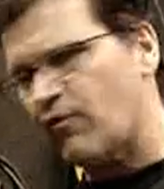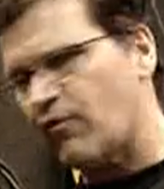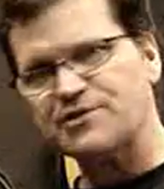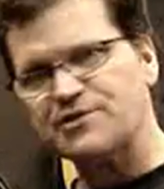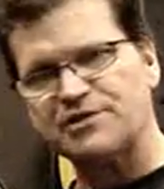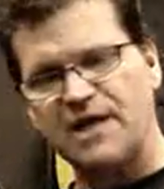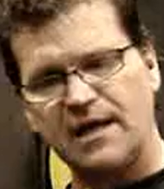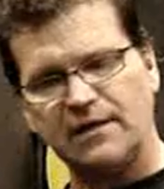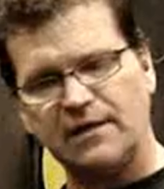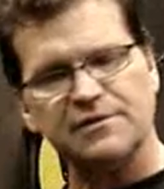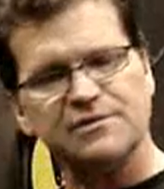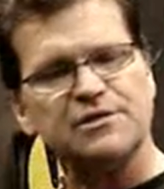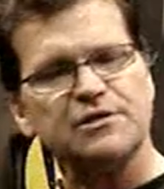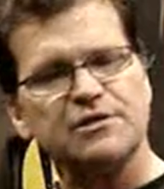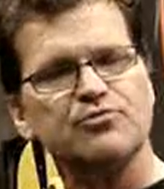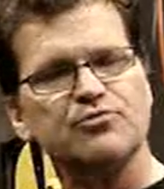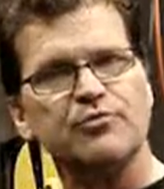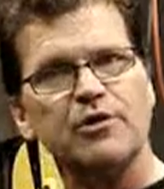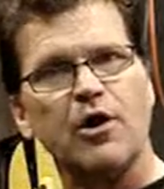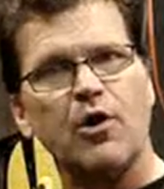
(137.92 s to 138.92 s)
stainless and
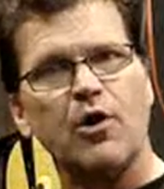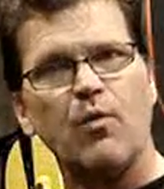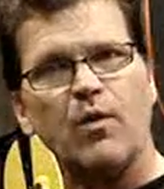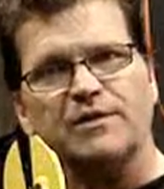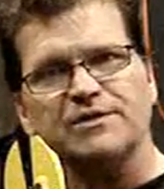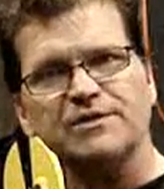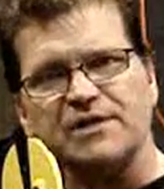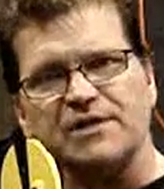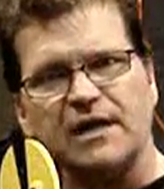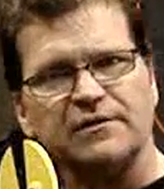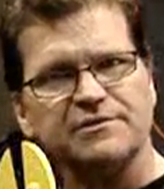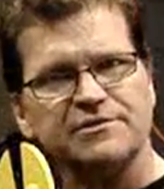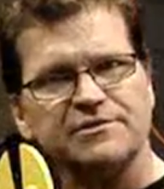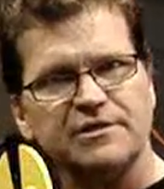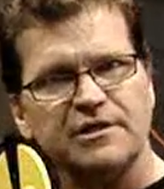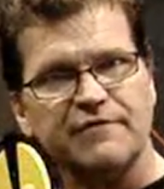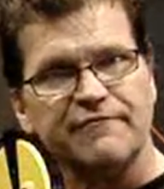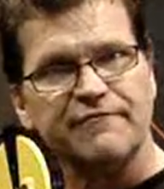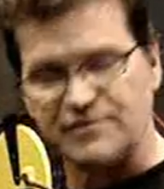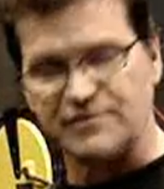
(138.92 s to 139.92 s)
301 stainless. The
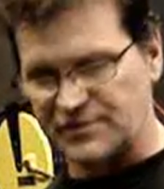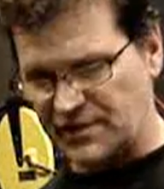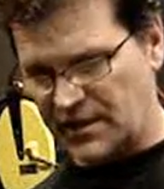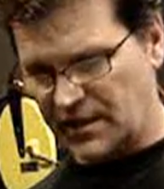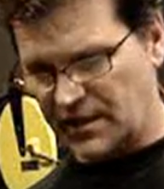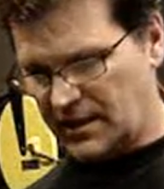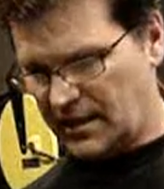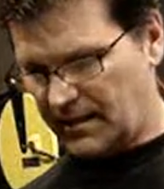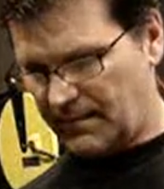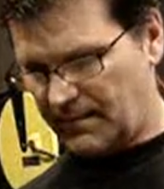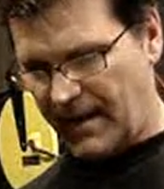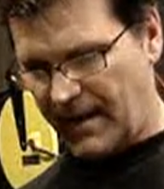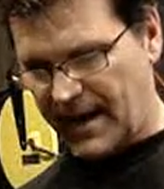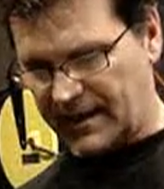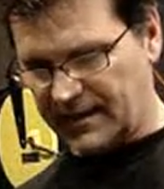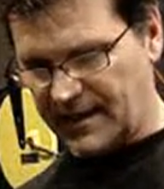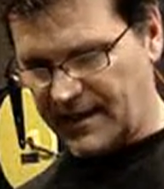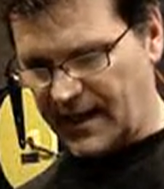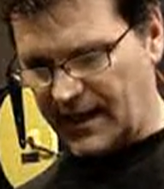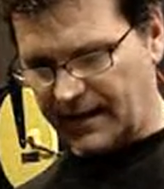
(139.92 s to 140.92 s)
difference:
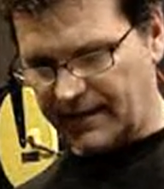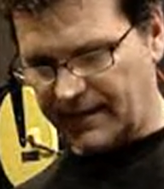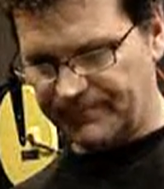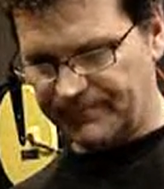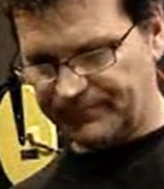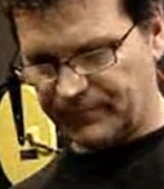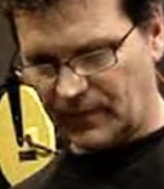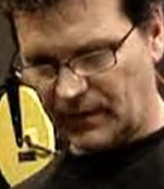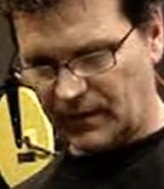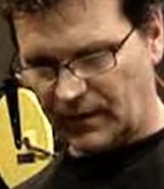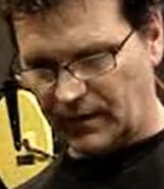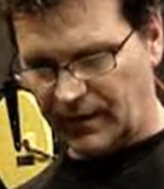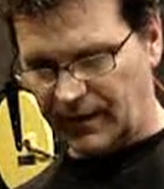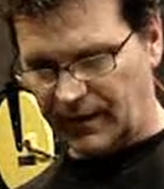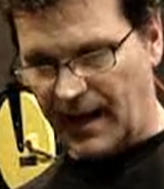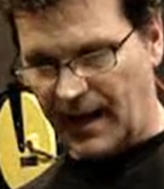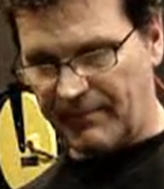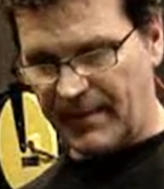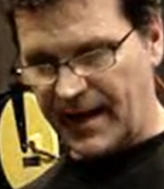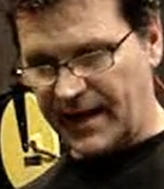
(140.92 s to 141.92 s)
magnetic,
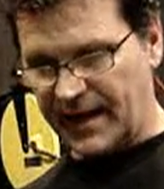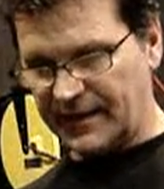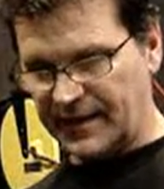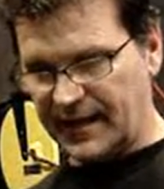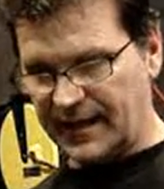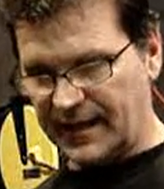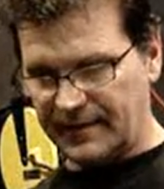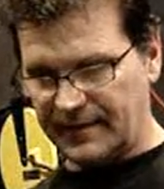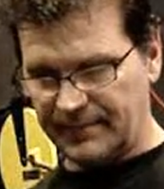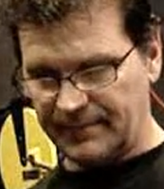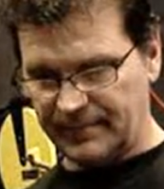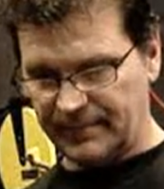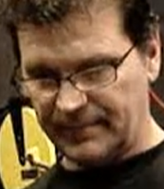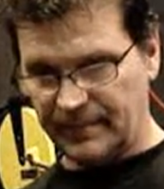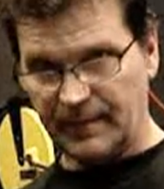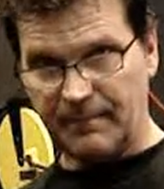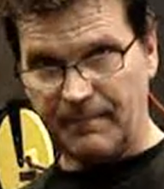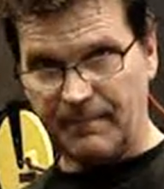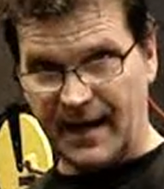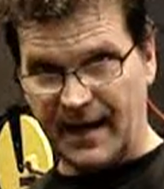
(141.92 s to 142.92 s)
not magnetic,
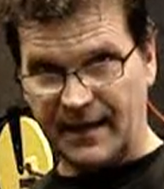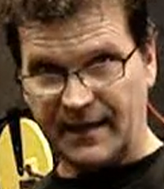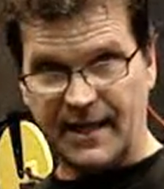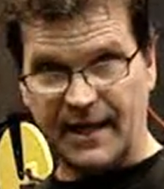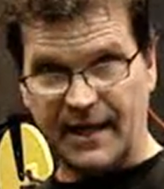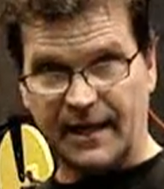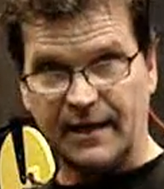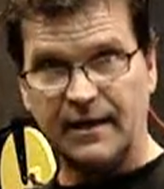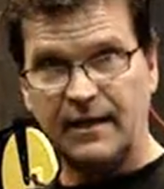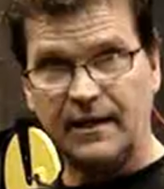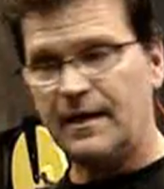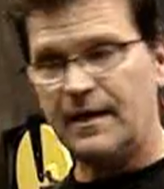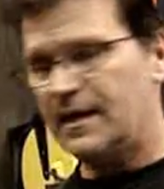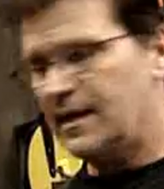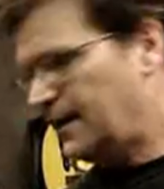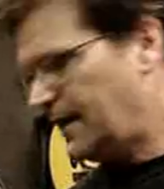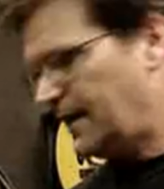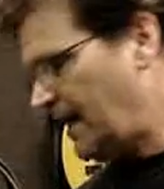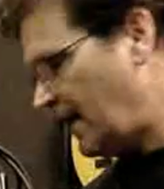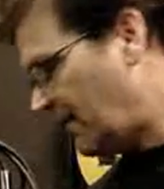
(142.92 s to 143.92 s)
magnetic.
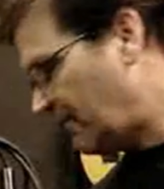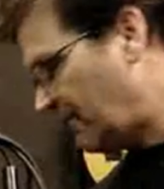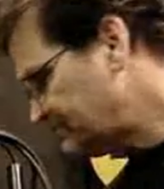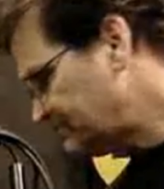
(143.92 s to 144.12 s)
Now,